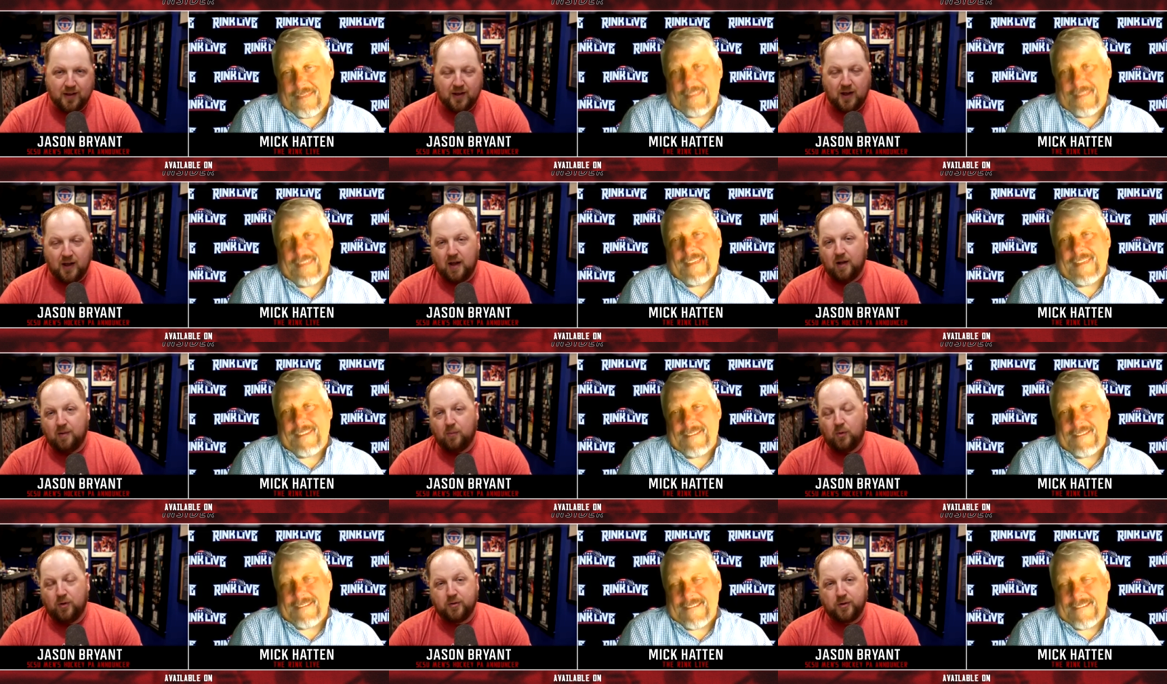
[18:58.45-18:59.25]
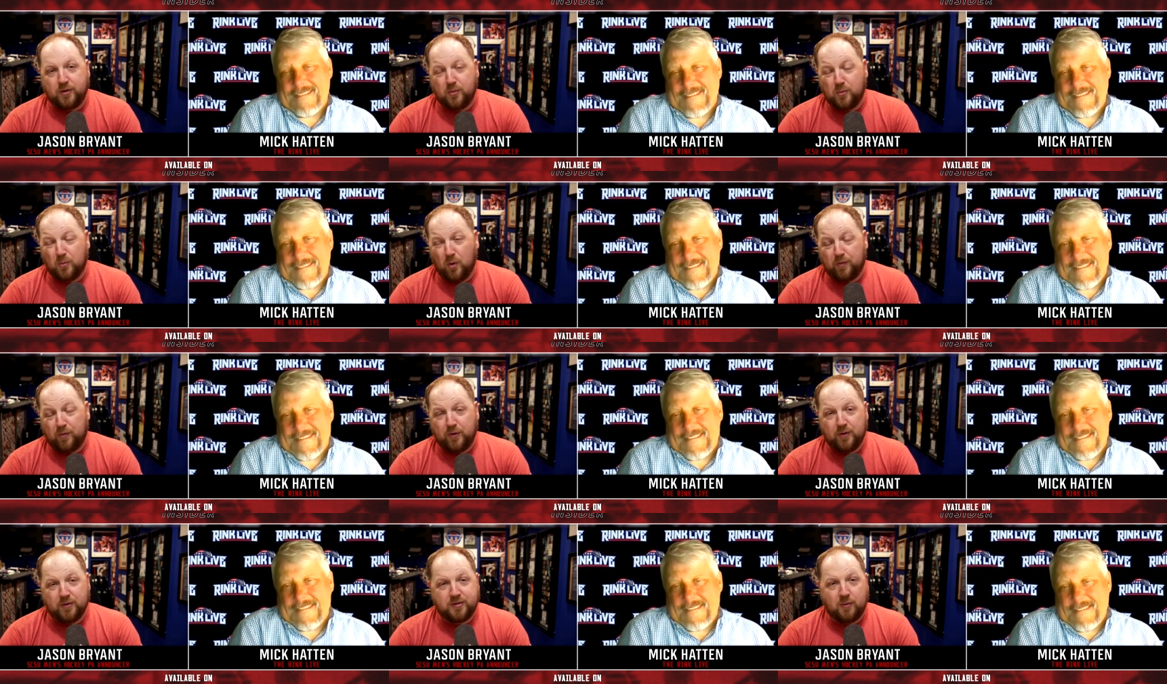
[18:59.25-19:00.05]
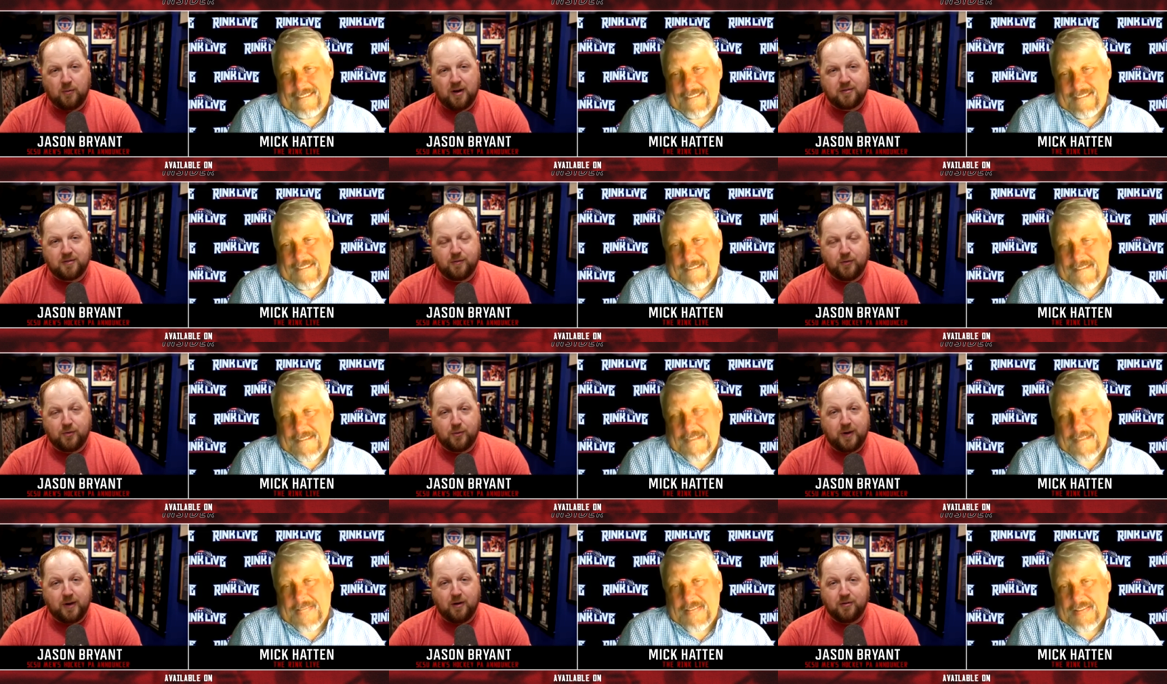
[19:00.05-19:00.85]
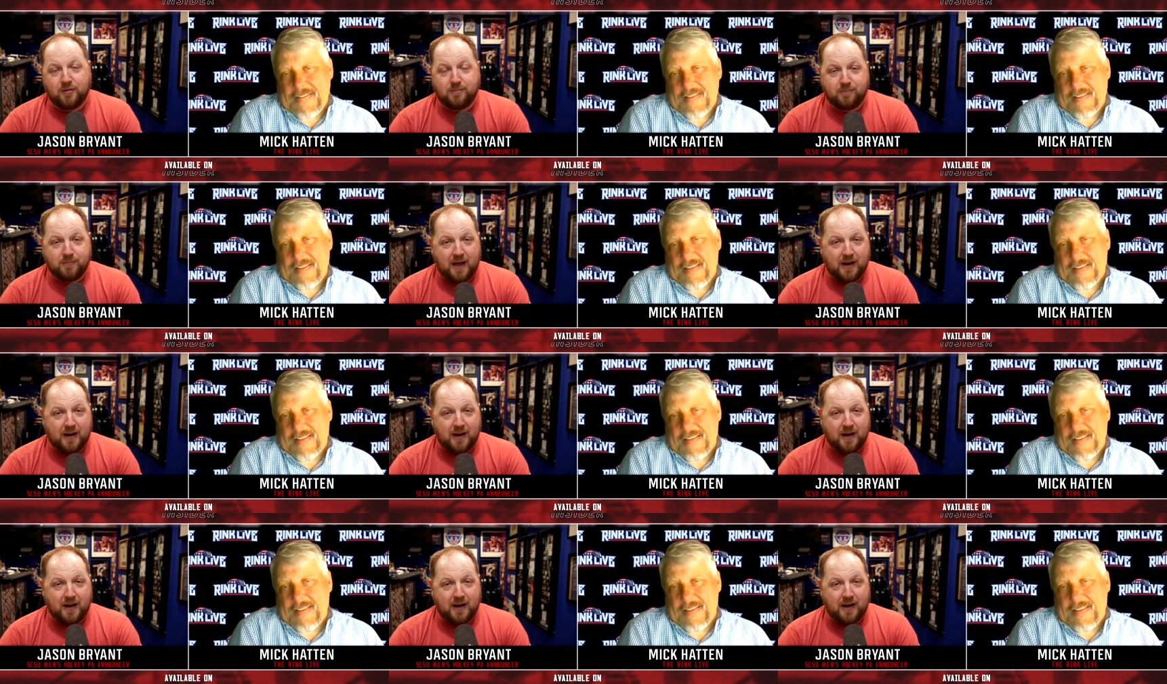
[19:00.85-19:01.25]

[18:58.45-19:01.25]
Speaker 1: Uh, went to you work for USA Wrestling for three years, had a